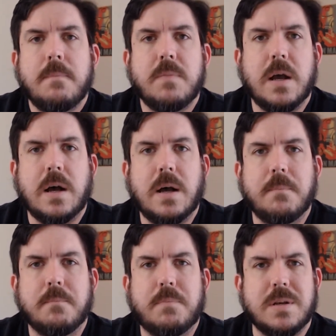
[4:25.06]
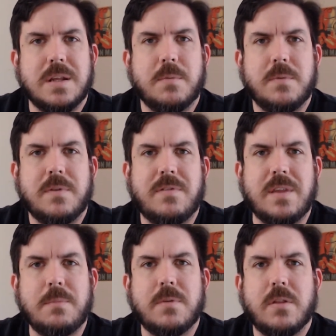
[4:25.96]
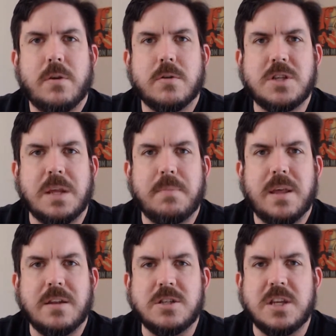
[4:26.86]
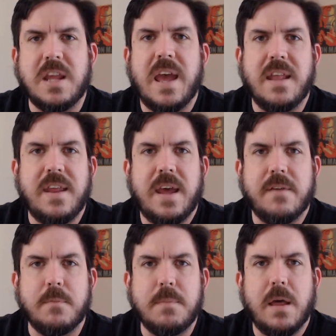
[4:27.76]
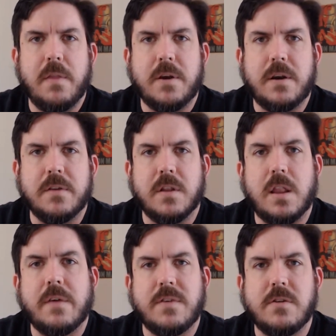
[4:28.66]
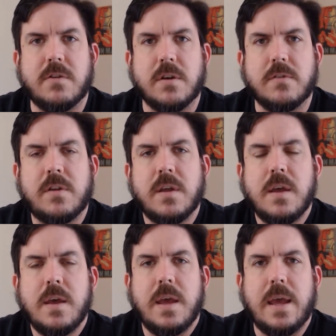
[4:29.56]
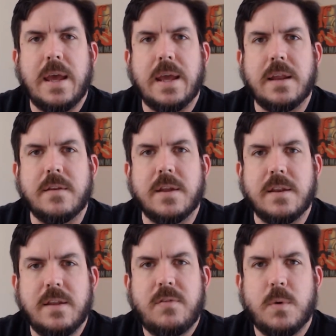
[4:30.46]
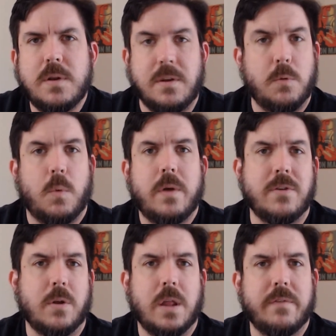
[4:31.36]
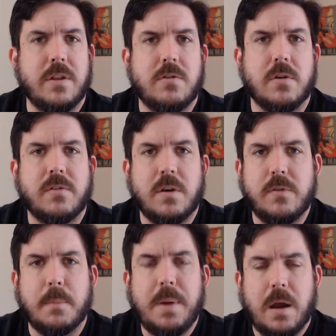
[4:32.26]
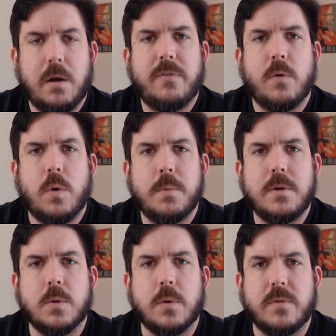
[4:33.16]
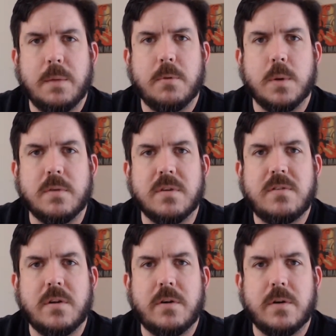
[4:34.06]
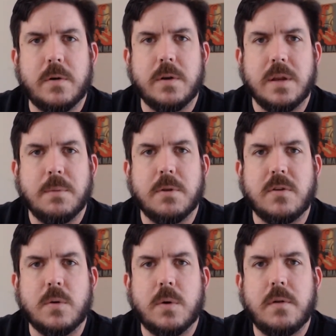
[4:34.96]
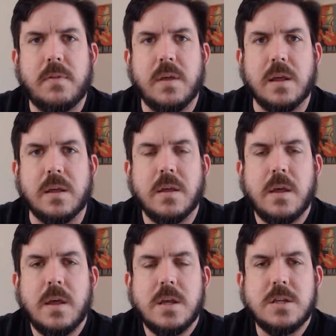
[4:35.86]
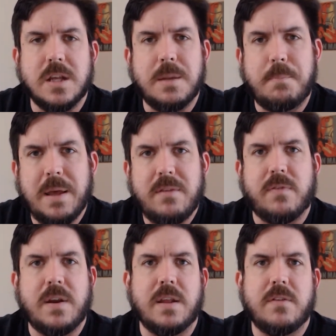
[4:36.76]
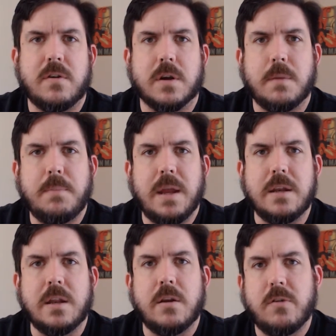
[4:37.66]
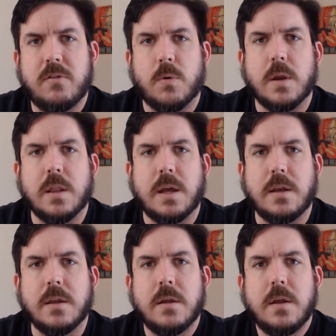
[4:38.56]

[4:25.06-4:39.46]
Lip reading: But it seemed a little cheap that she had to have a male there as a love interest. And in this one, there was no love interest. There's a powerful woman who was able to exist on her own and able to do her thing. She had a best friend as her companion in her storyline